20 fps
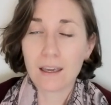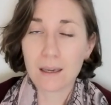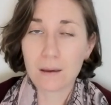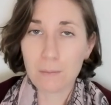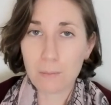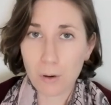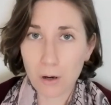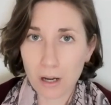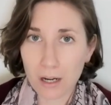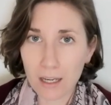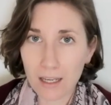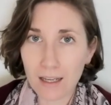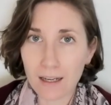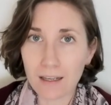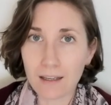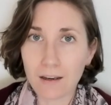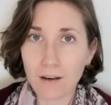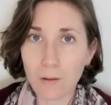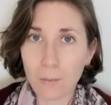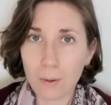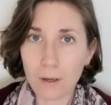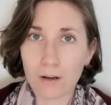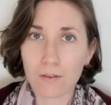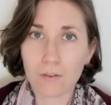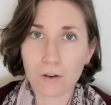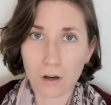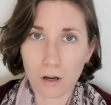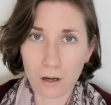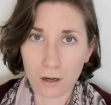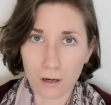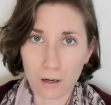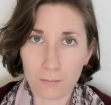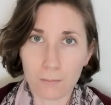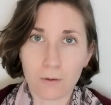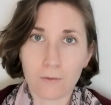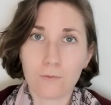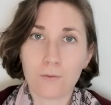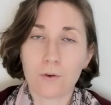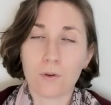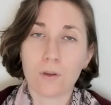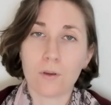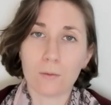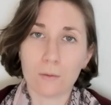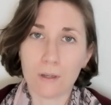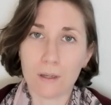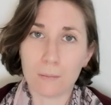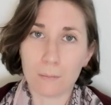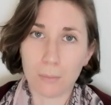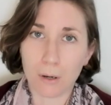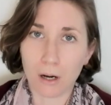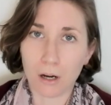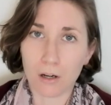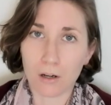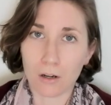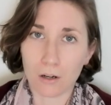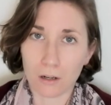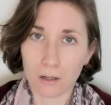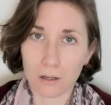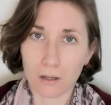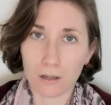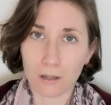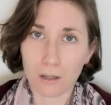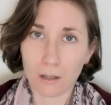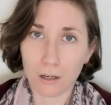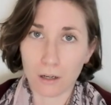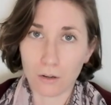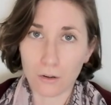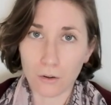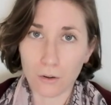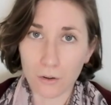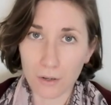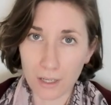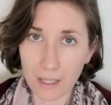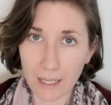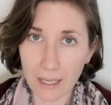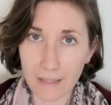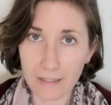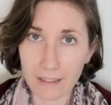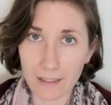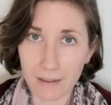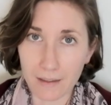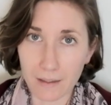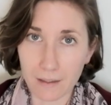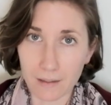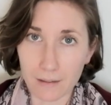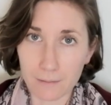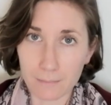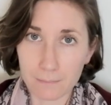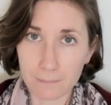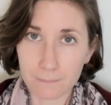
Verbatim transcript: embody a little bit of calm before you embark on learning anything.